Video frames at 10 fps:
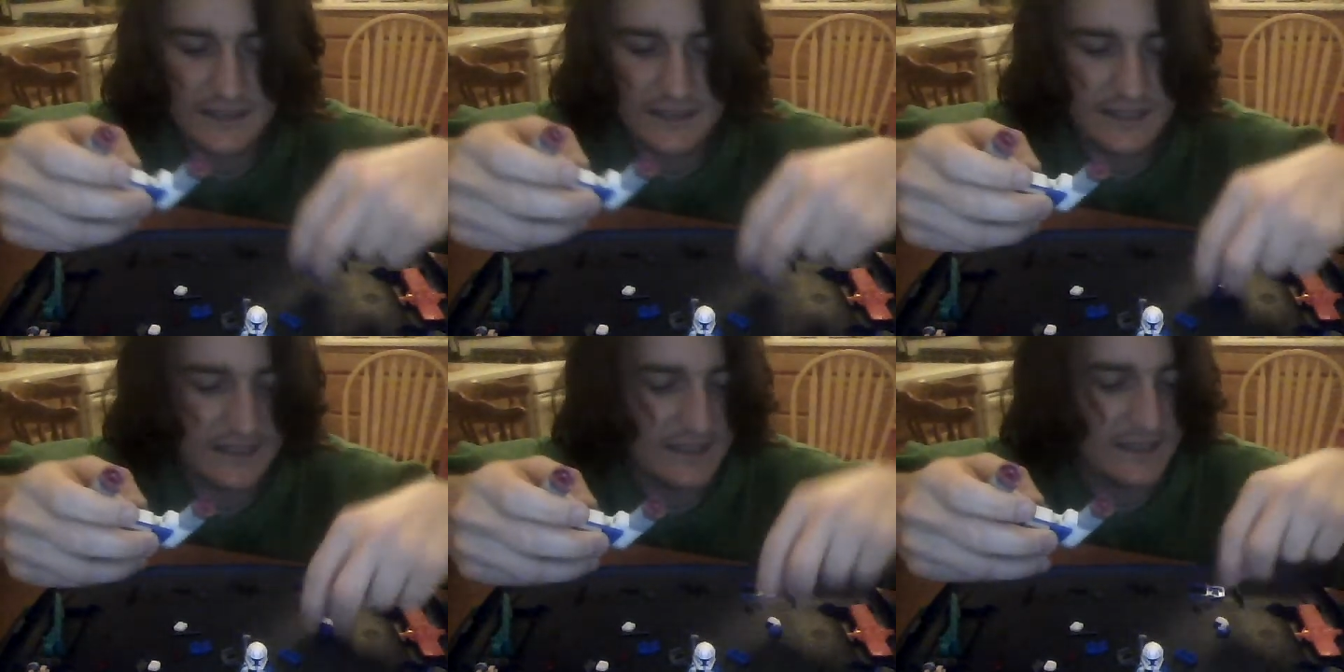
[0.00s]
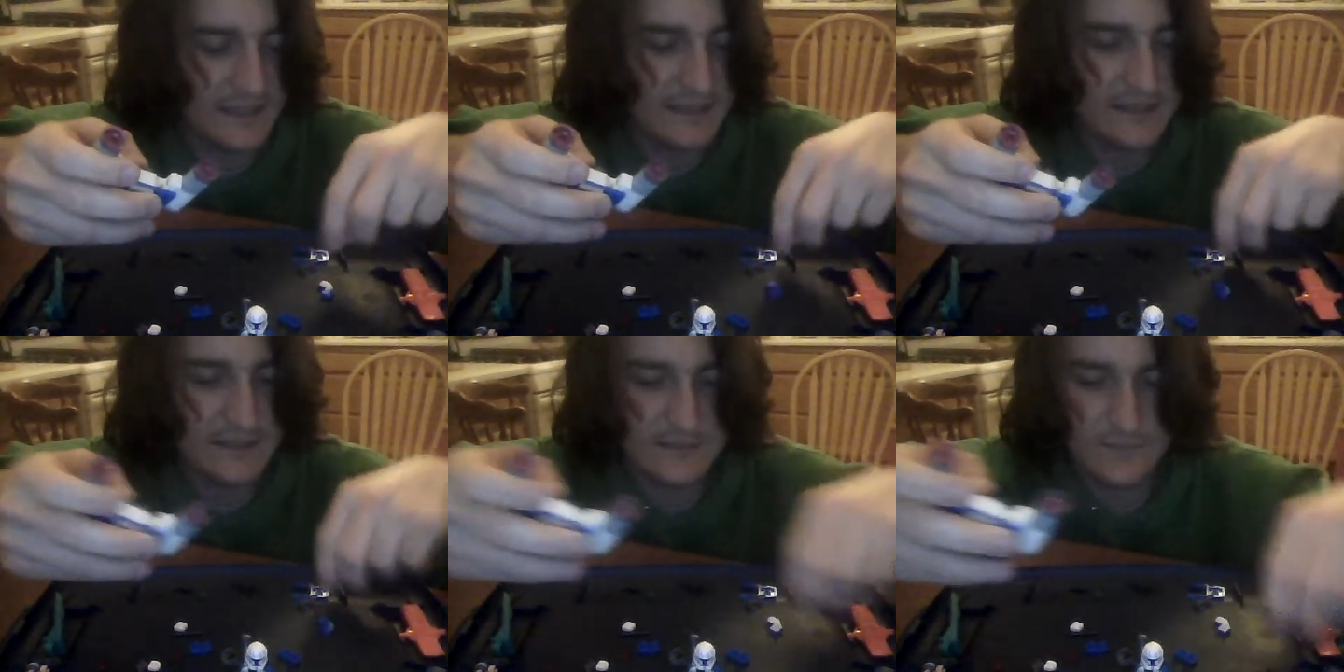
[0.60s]
and
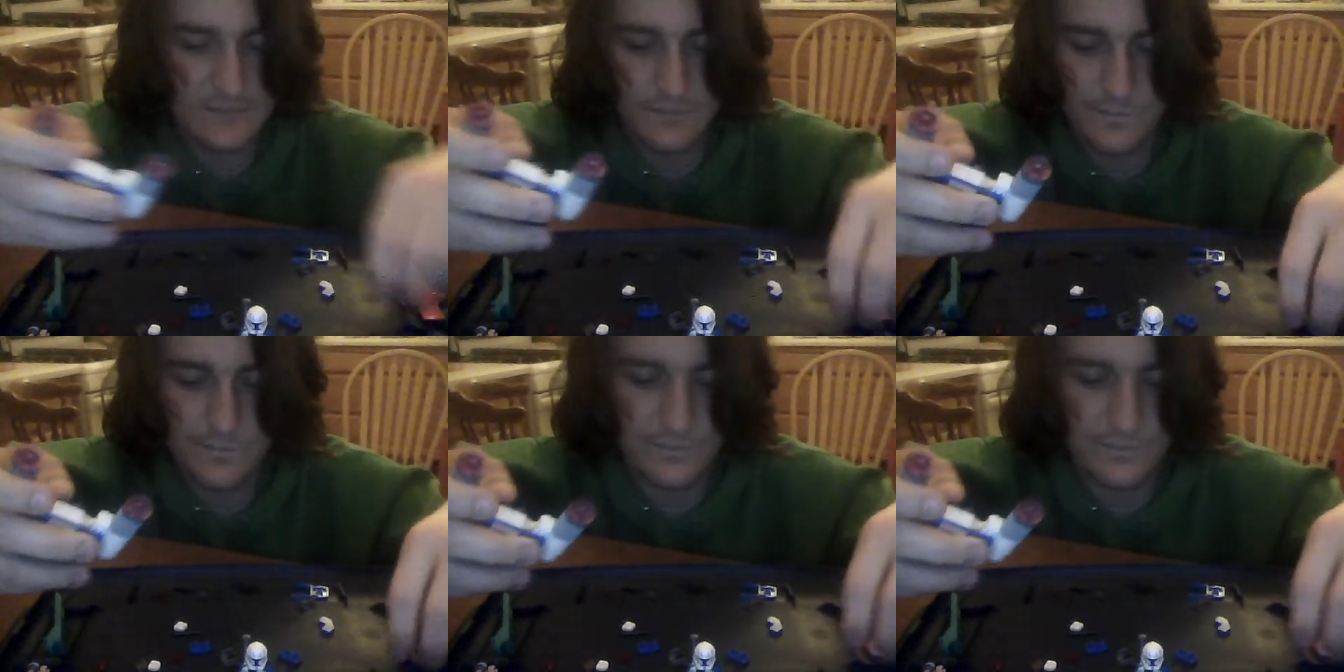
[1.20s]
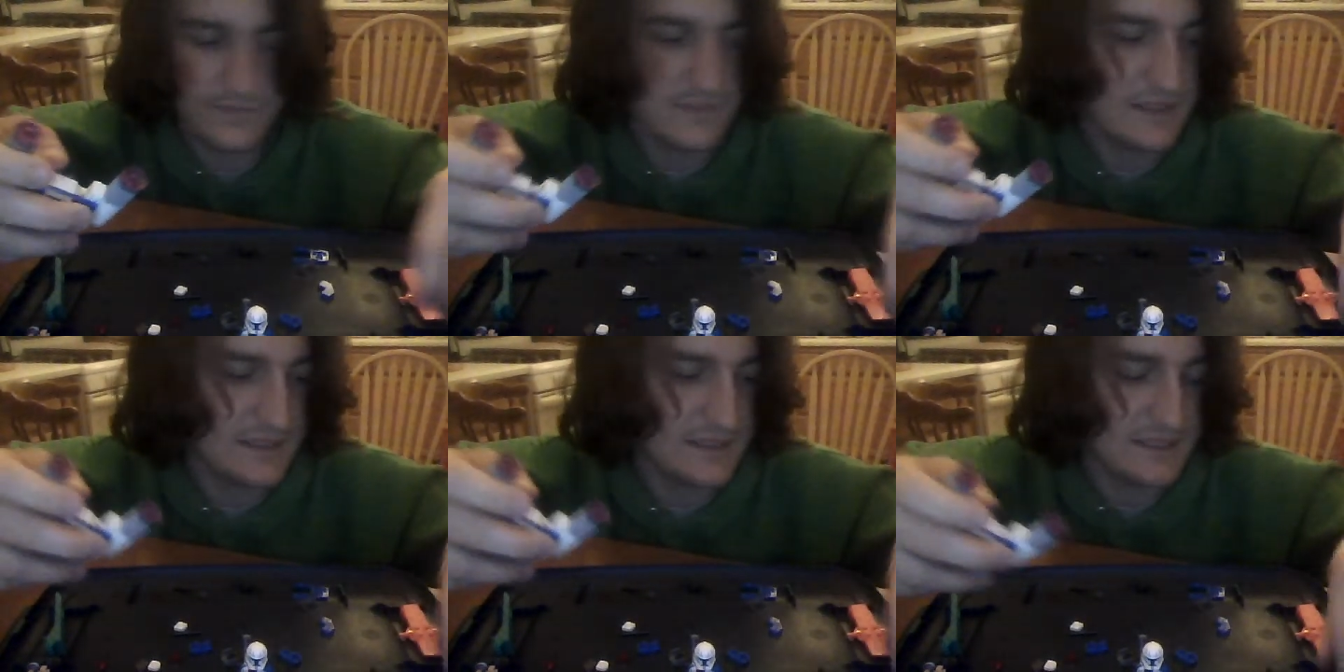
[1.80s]

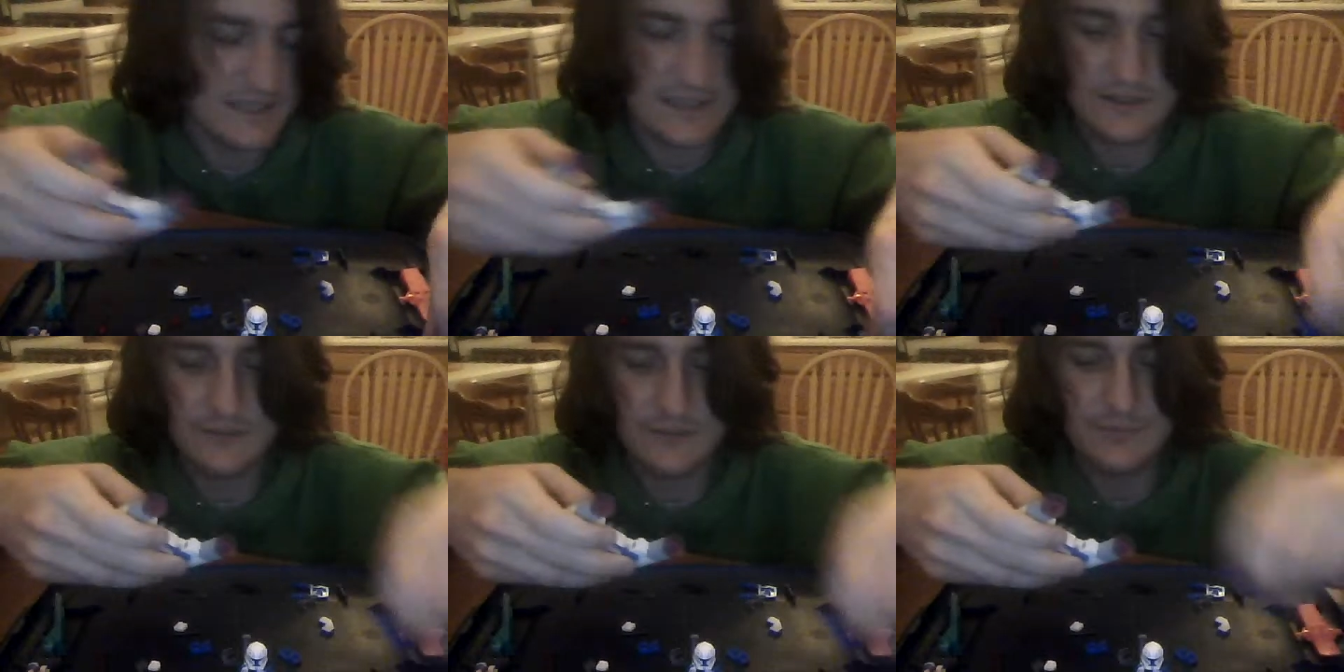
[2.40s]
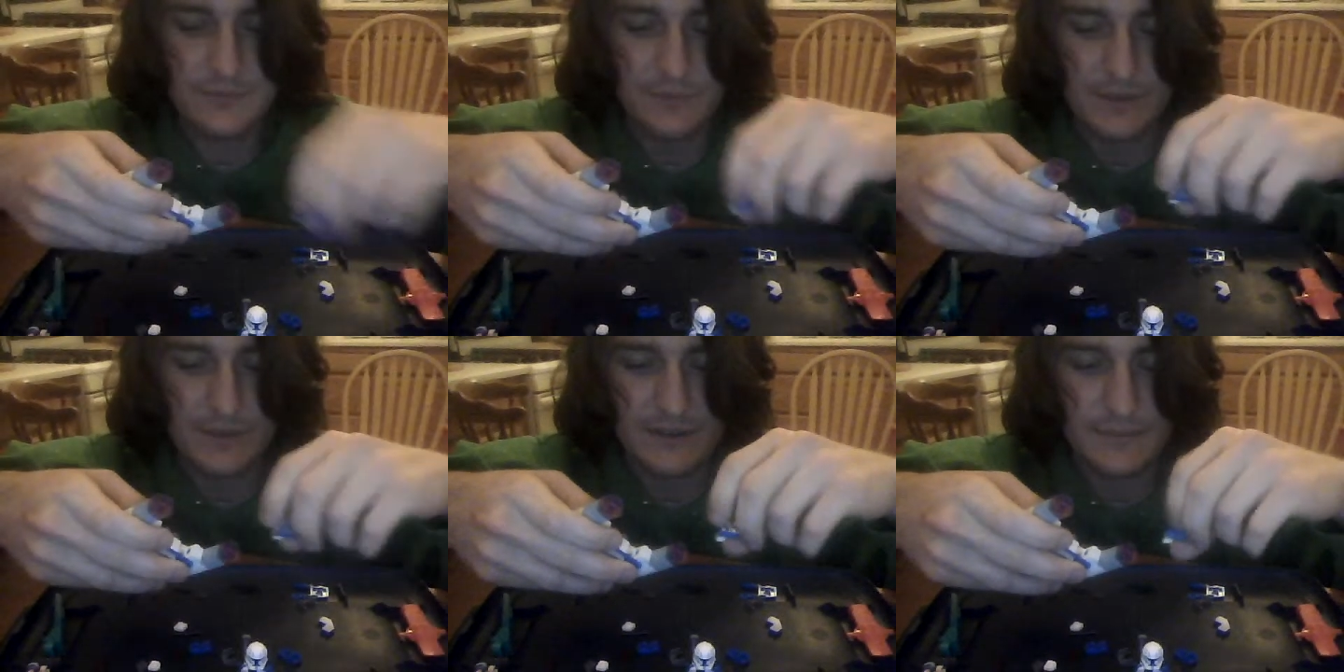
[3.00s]
so that I could prepare
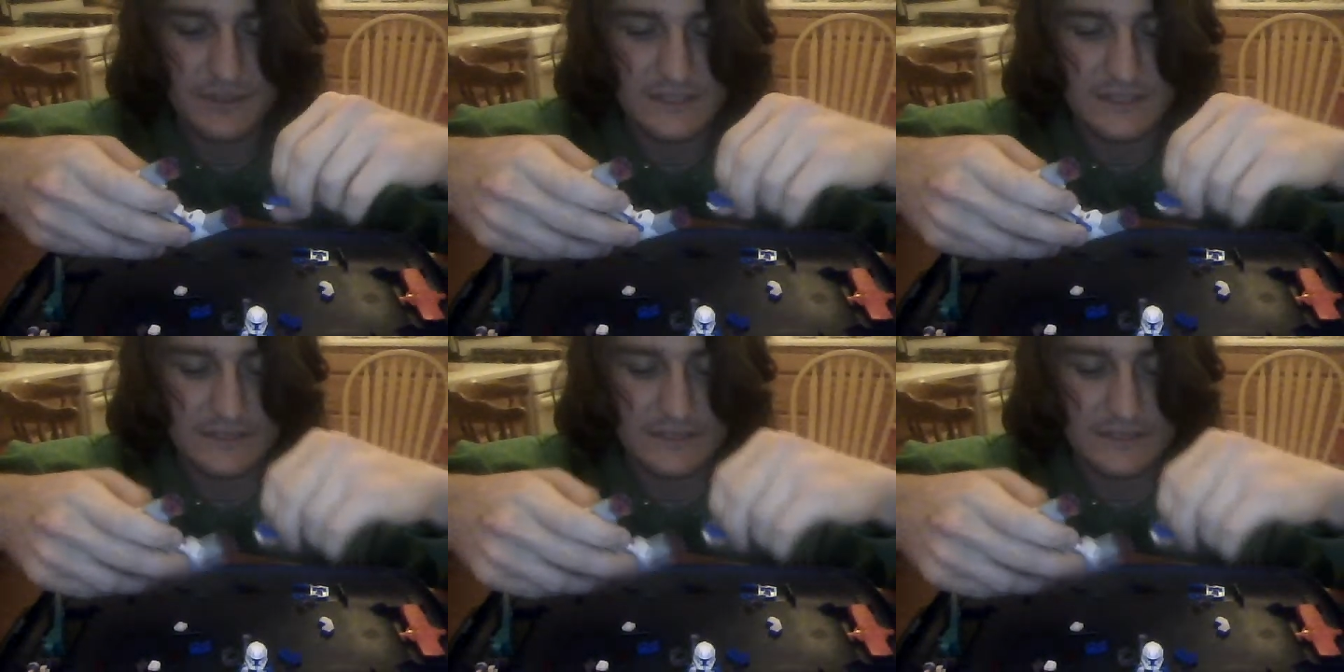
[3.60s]
to build it